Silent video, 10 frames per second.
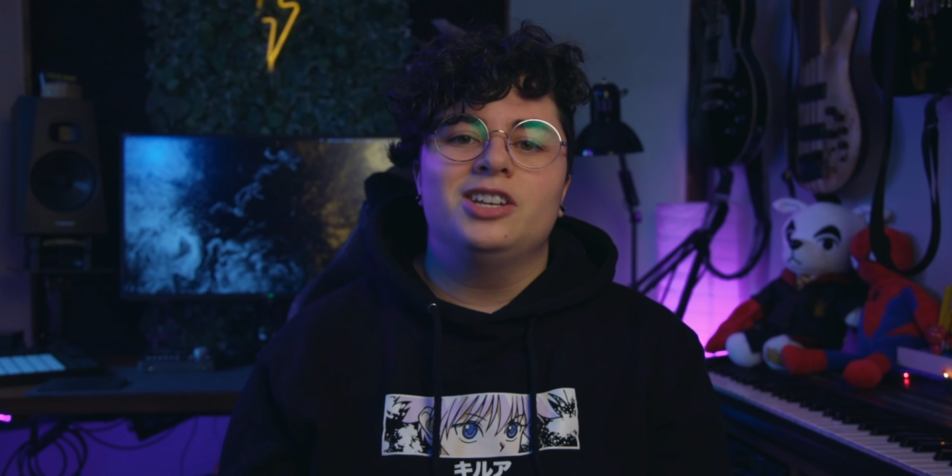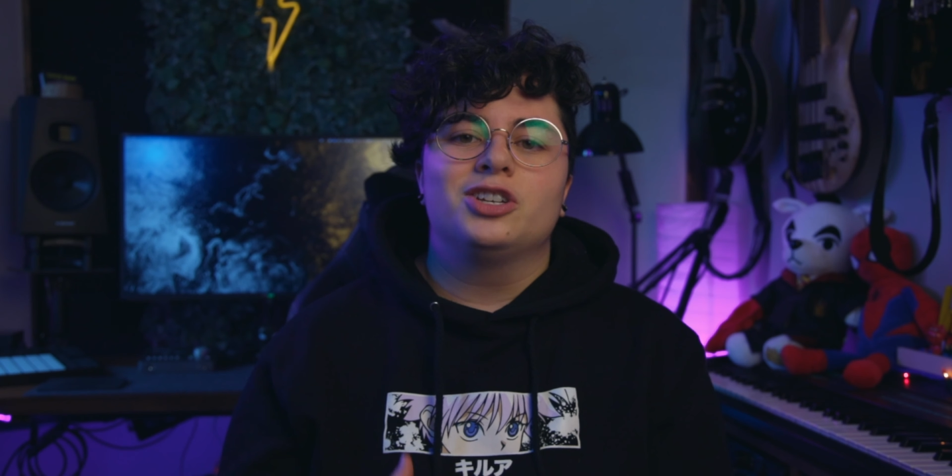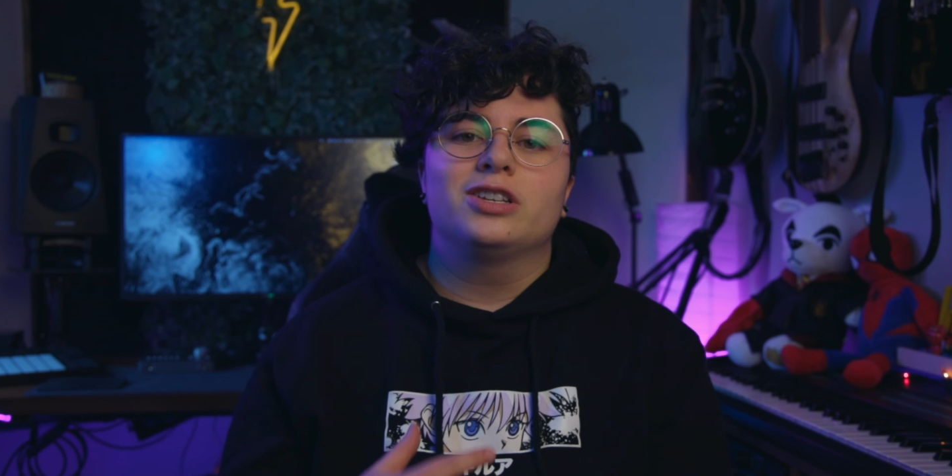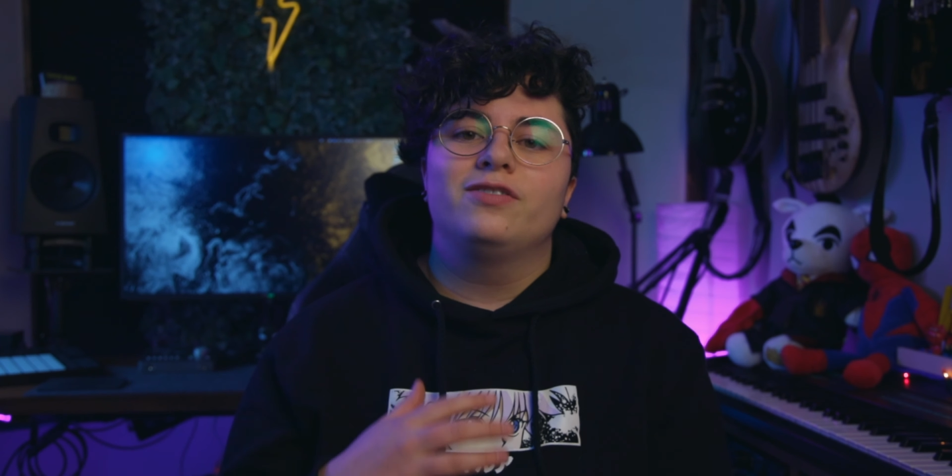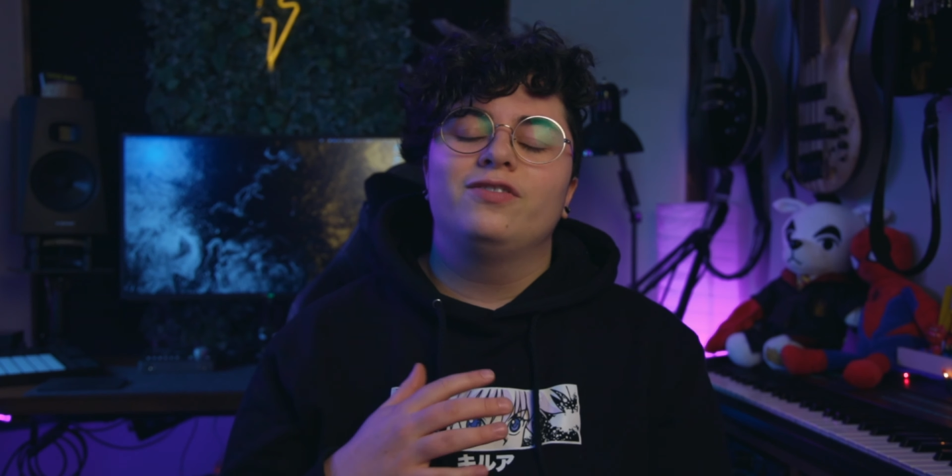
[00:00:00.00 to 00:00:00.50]
in
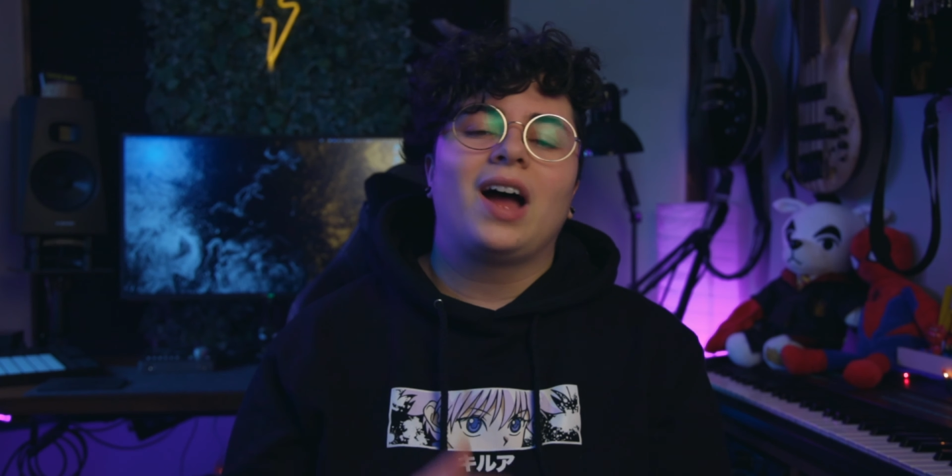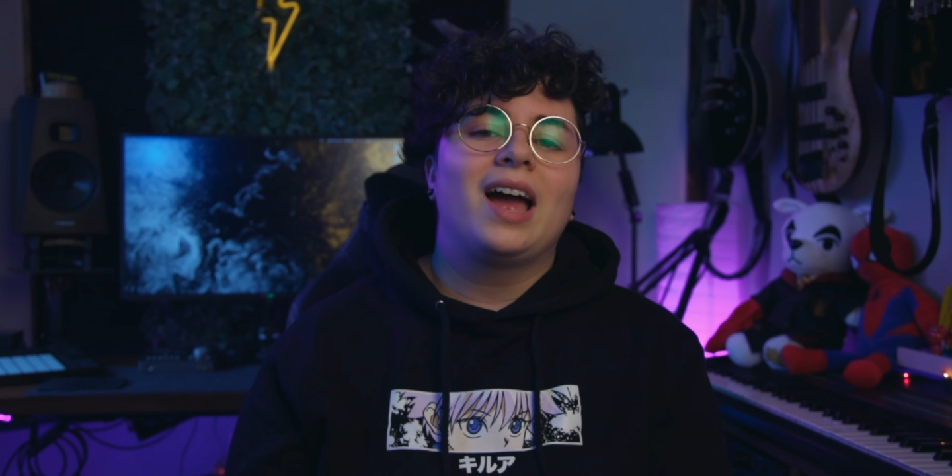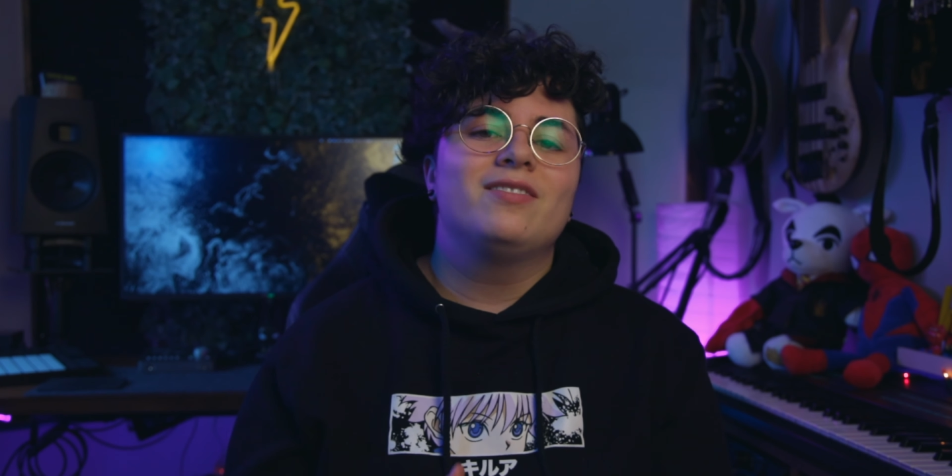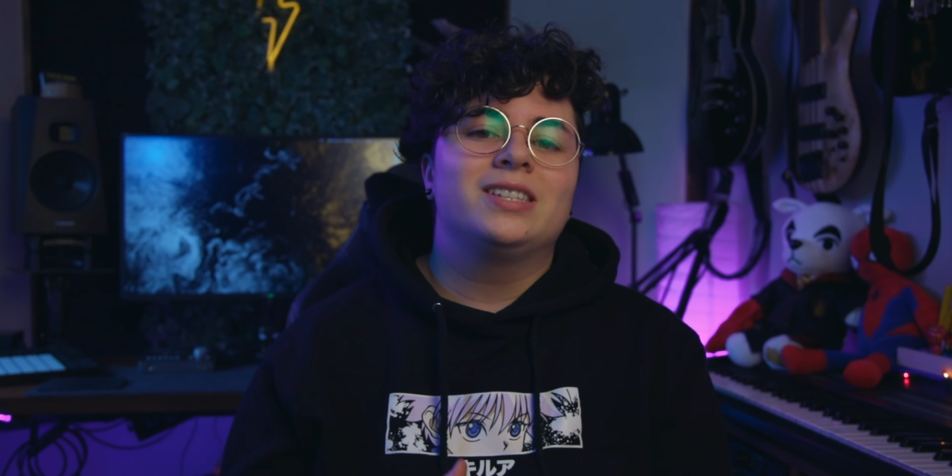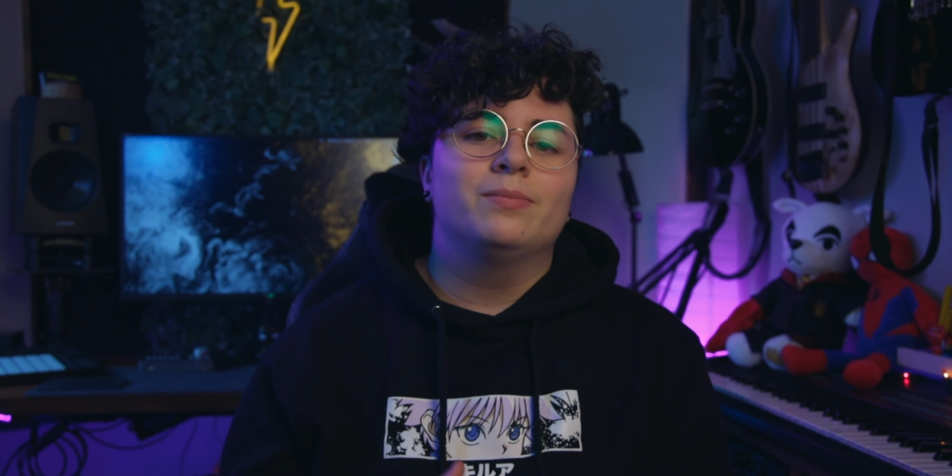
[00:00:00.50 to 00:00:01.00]
just
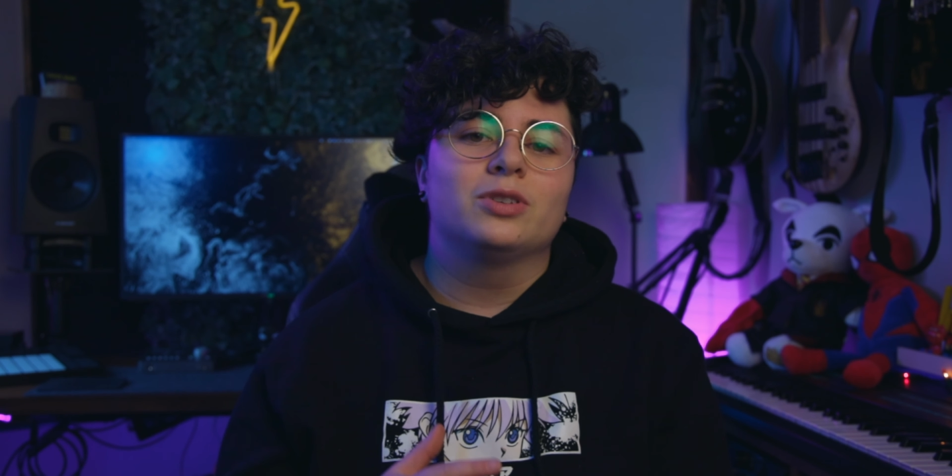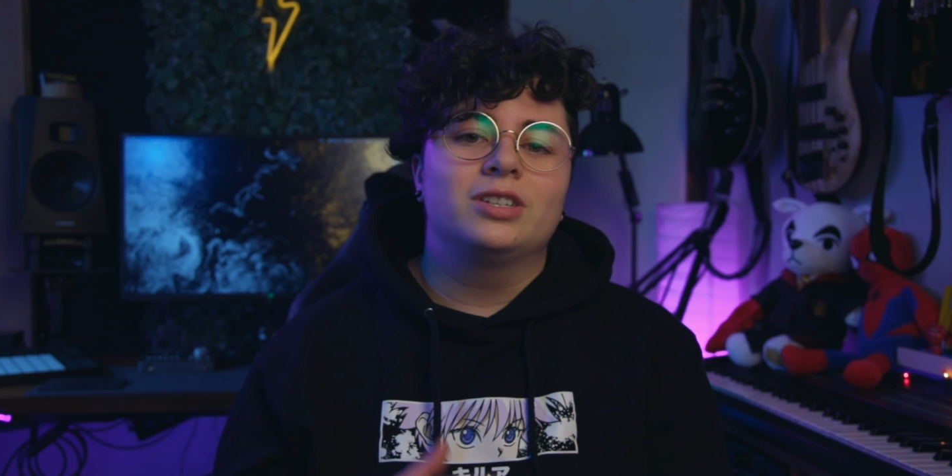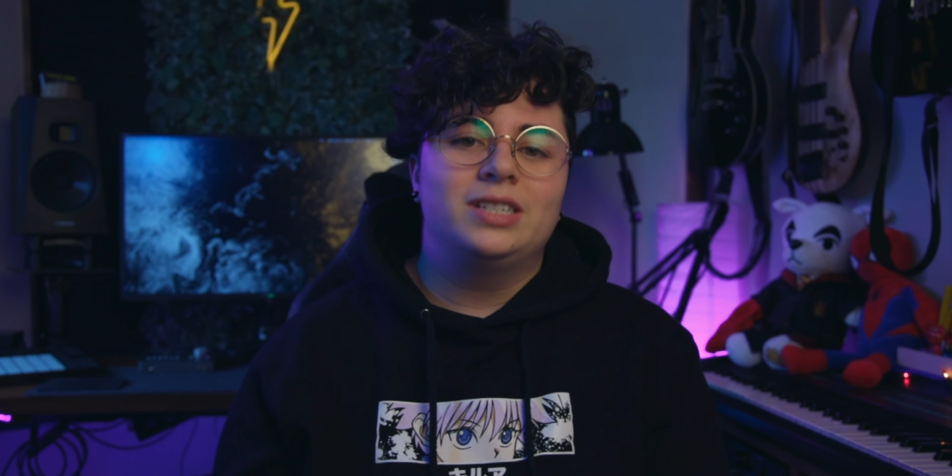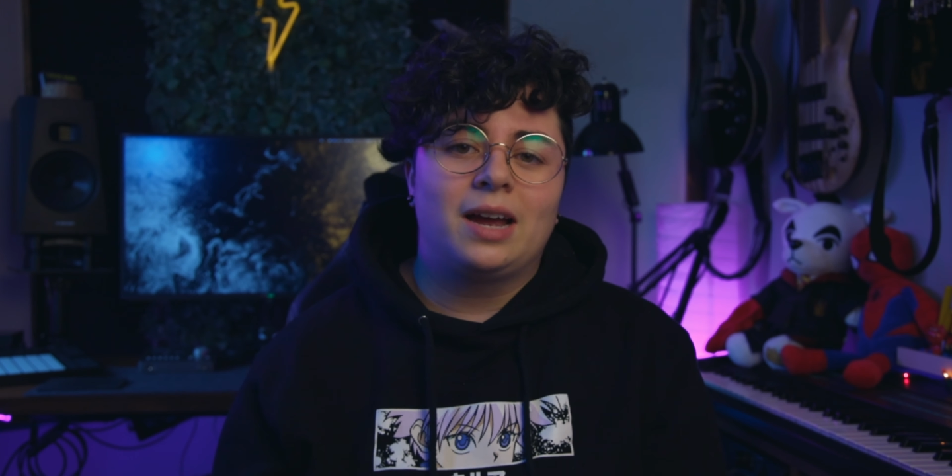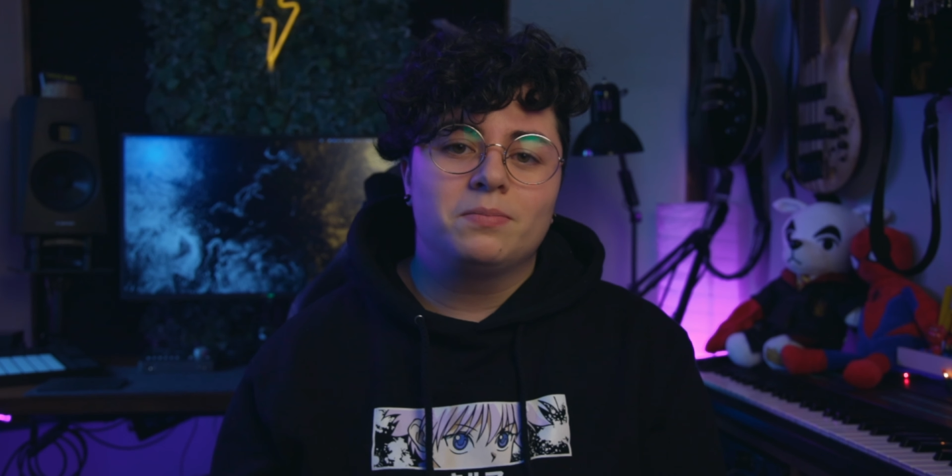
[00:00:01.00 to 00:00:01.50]
5 simple
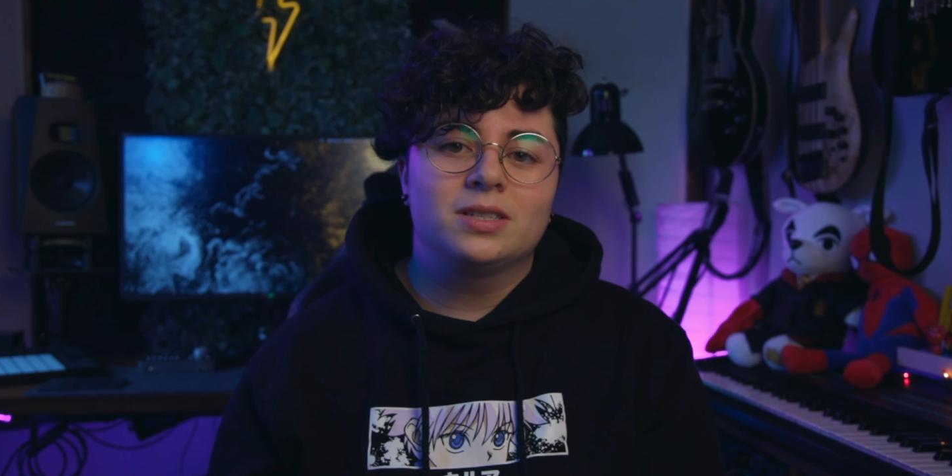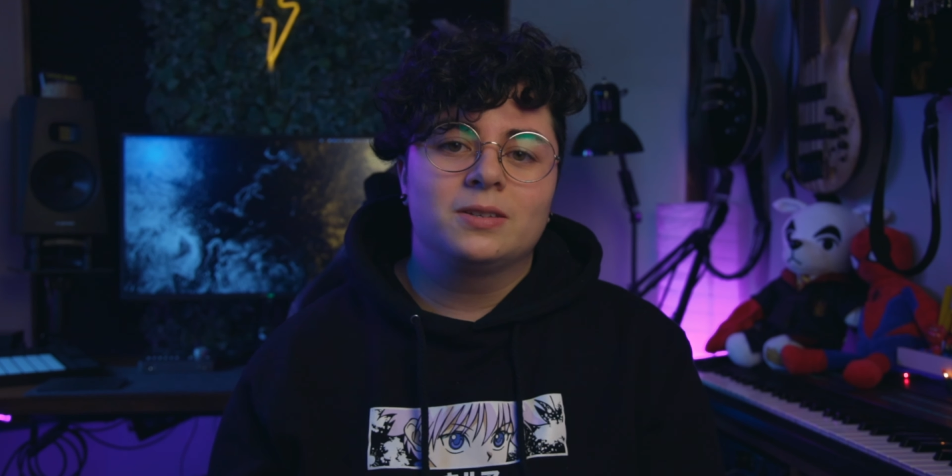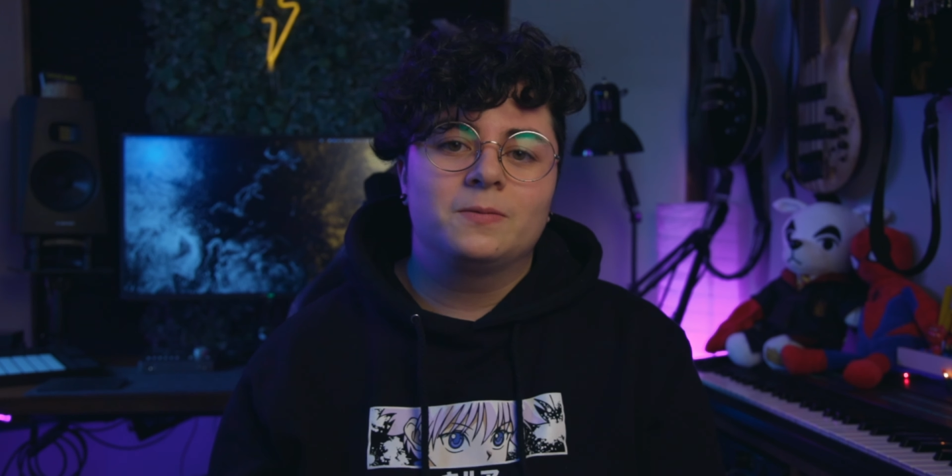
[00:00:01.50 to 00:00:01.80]
steps.